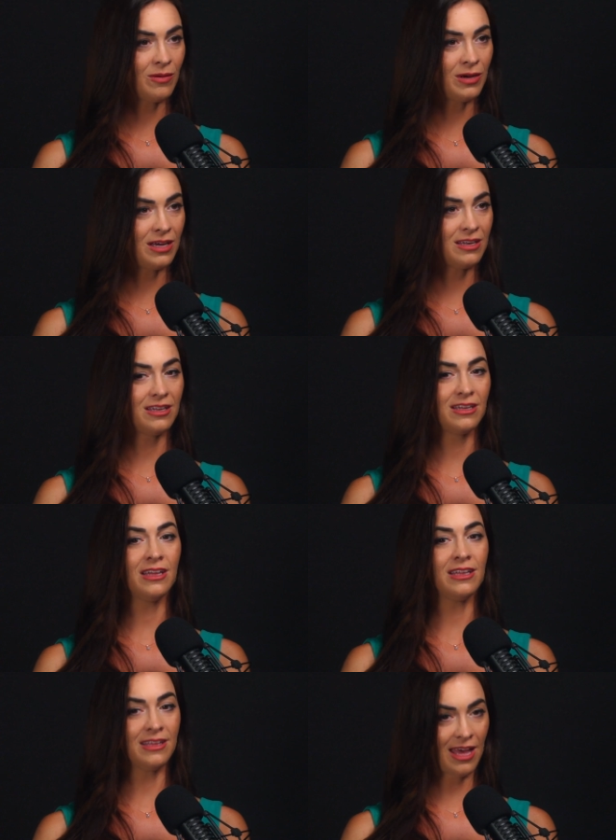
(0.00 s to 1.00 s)
but
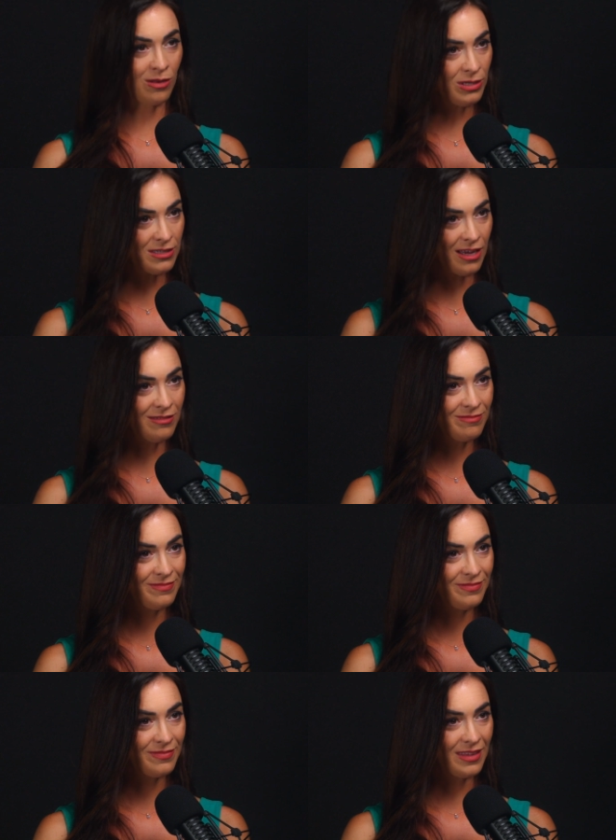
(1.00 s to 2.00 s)
it can be done
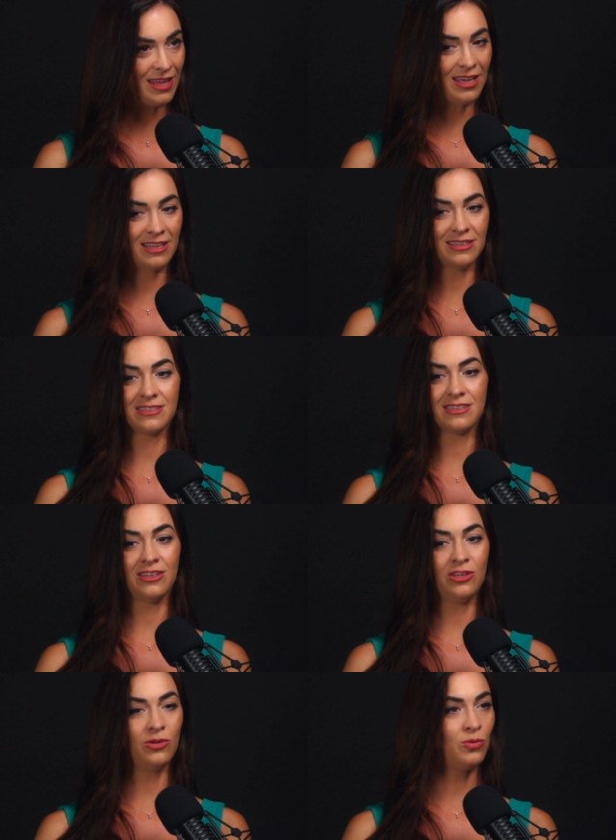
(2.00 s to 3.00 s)
mm-hmm. and
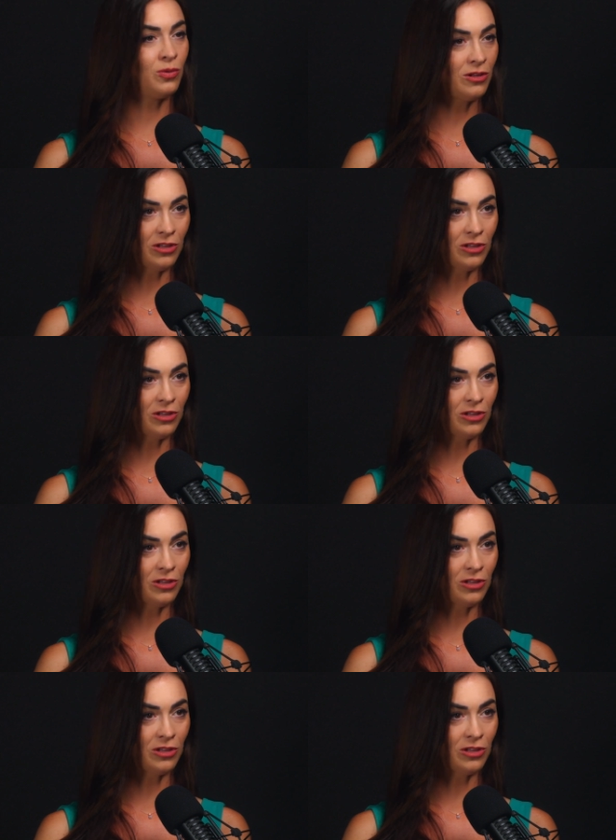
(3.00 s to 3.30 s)
you will